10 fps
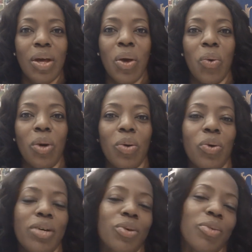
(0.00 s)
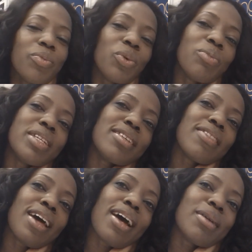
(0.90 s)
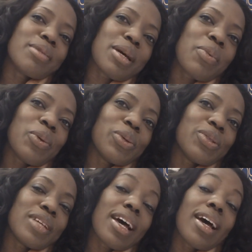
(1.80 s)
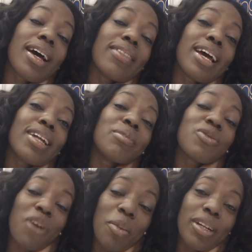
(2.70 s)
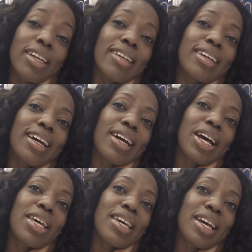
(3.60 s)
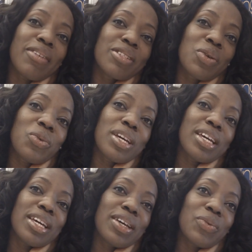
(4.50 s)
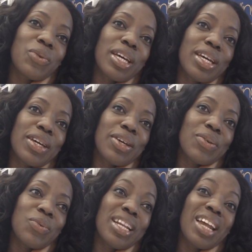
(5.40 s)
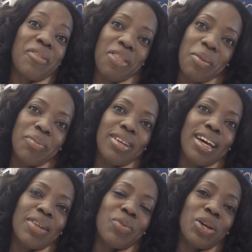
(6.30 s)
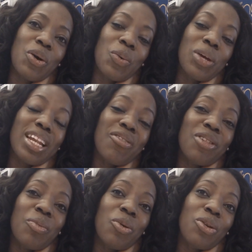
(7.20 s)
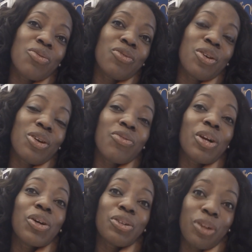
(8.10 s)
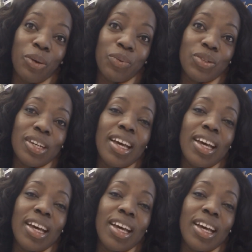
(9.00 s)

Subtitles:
Well, we're meeting the Adams Apples, the Adams family, a year after we left them, and we left them on a very good note.